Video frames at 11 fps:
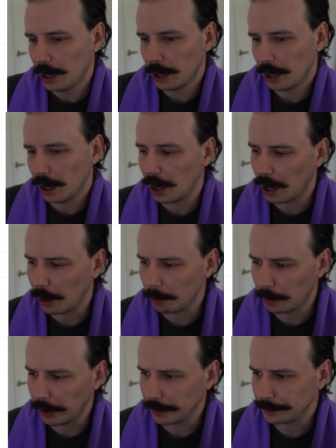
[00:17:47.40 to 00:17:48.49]

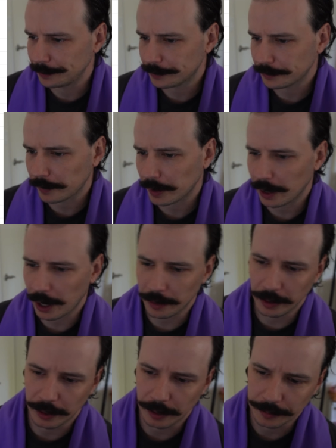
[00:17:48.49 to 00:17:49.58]
But I
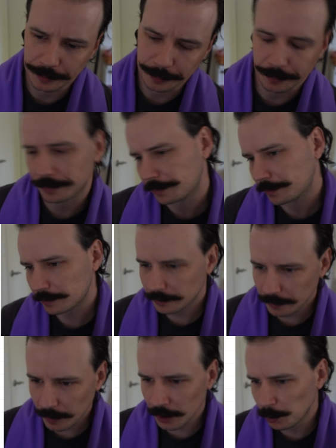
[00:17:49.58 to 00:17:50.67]
think
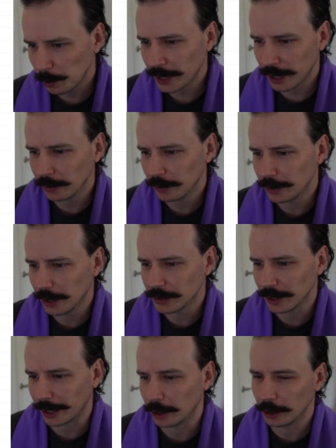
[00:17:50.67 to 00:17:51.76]
Spectacular does
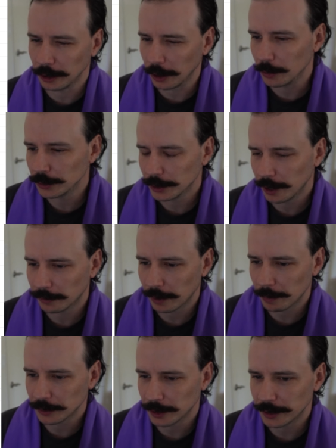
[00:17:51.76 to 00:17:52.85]
like a close enough
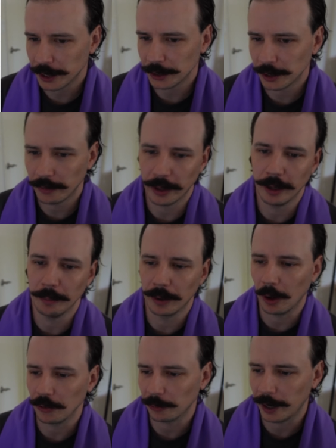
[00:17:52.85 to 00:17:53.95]
representation of him, but
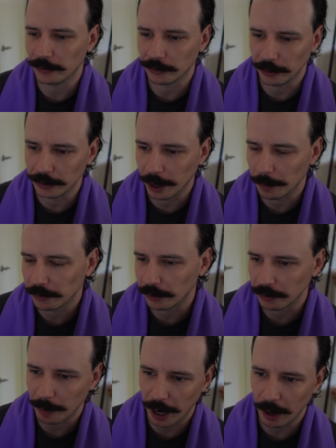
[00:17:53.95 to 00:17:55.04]
also has good dumps for his
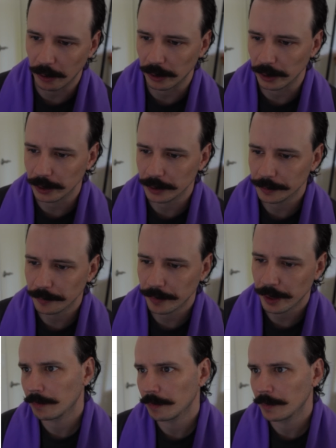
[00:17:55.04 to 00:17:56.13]
power.
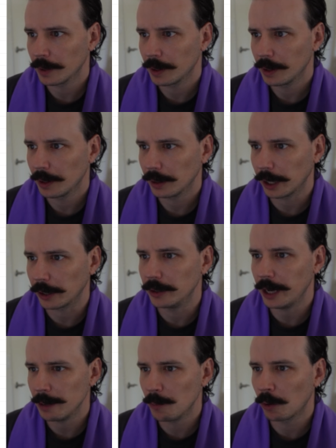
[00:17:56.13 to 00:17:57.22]
Like
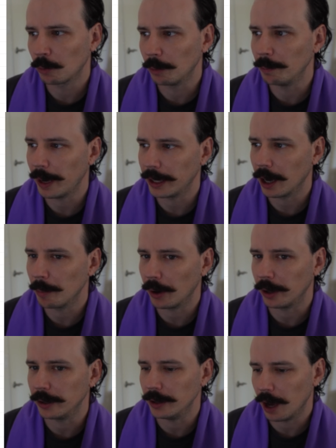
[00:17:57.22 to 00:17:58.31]
Namor will make up
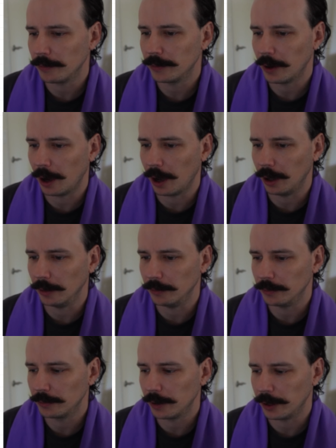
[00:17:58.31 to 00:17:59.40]
enough of
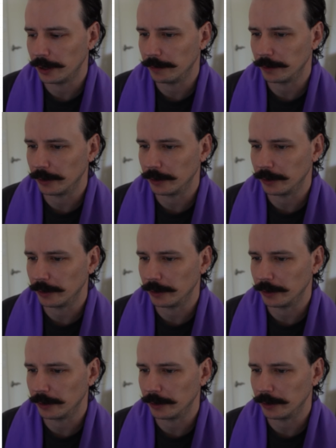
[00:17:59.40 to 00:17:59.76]
a difference